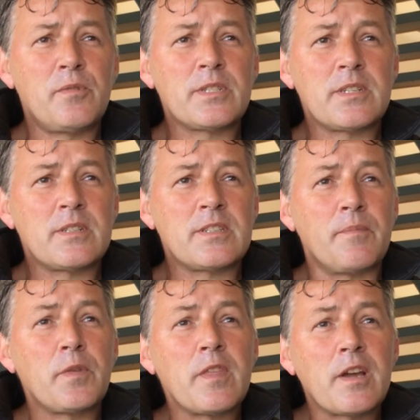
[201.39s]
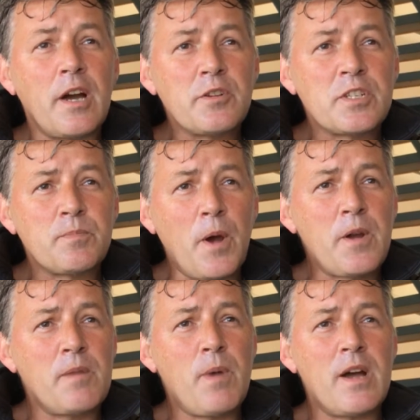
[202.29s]
Was it something the coach
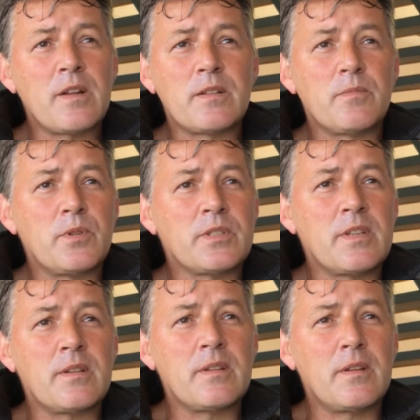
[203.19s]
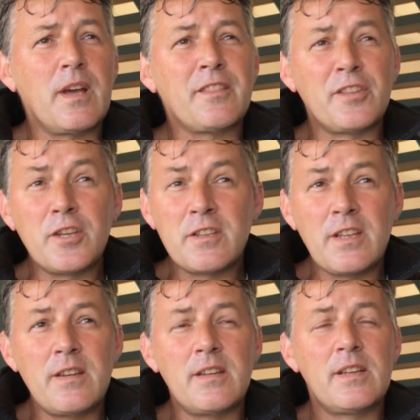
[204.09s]
spoke about? Was it, at
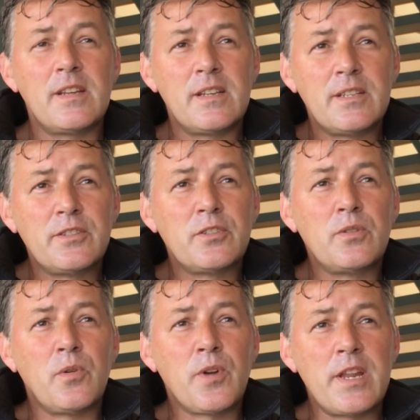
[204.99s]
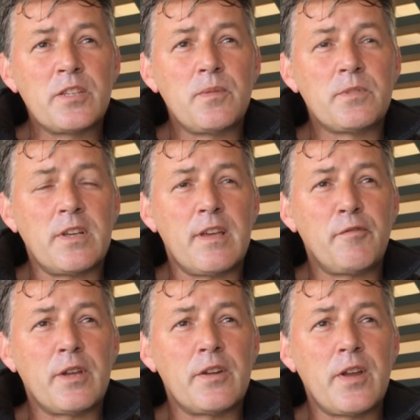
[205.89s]
13 to already swim South
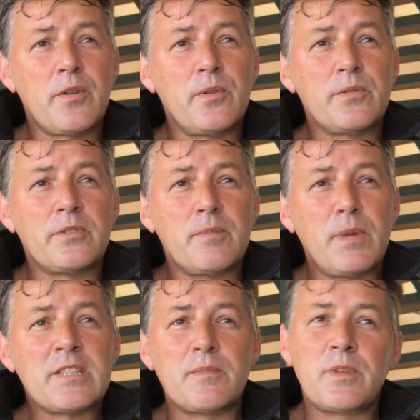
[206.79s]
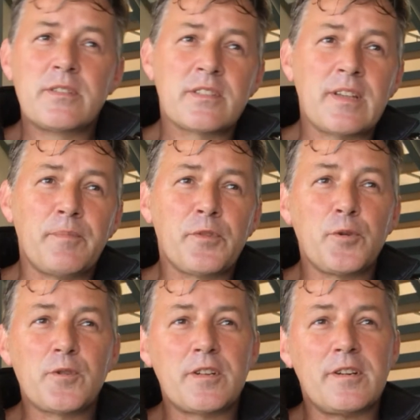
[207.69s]
African records, there must have been some
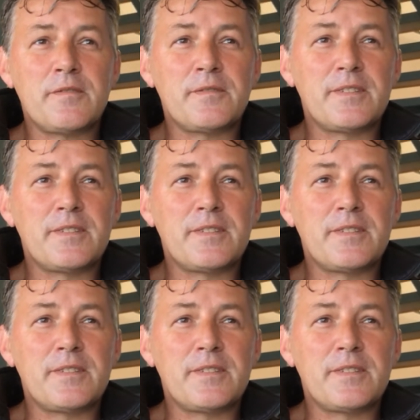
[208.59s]
thought of.